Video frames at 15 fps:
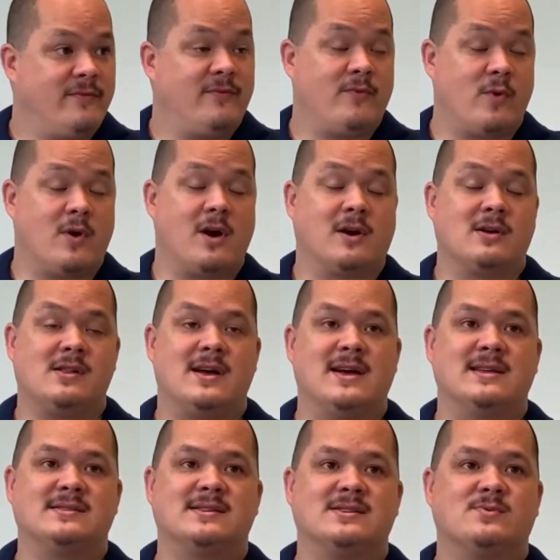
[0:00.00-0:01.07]
for our
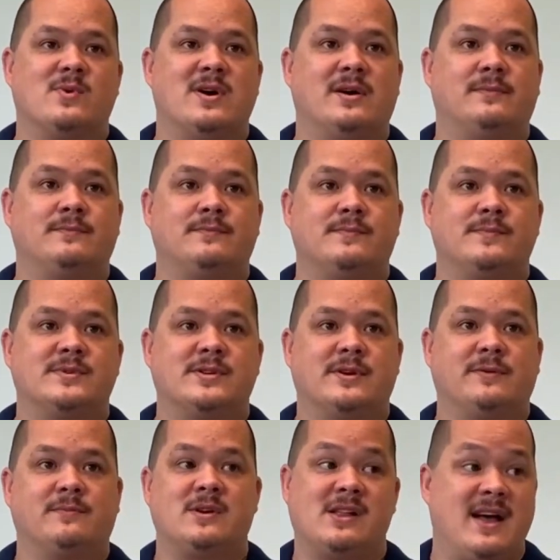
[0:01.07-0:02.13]
clients as well. So
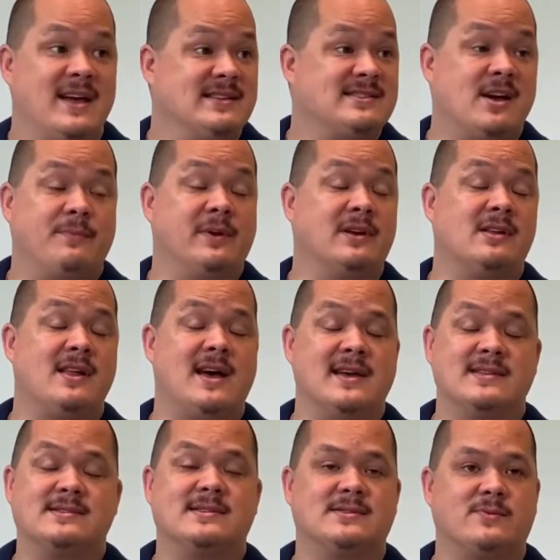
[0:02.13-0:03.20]
clients helping
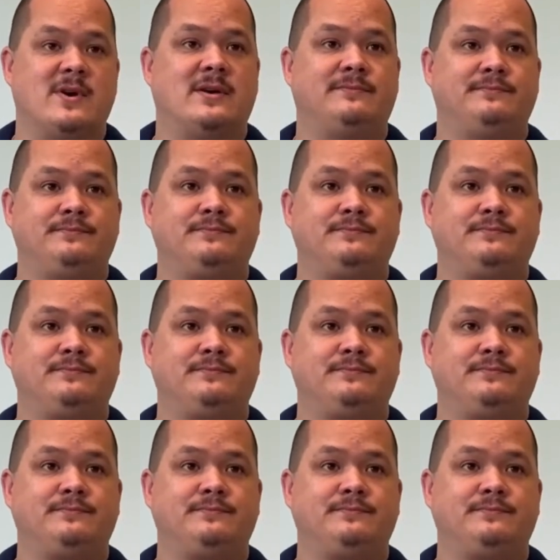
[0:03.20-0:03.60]
clients as well.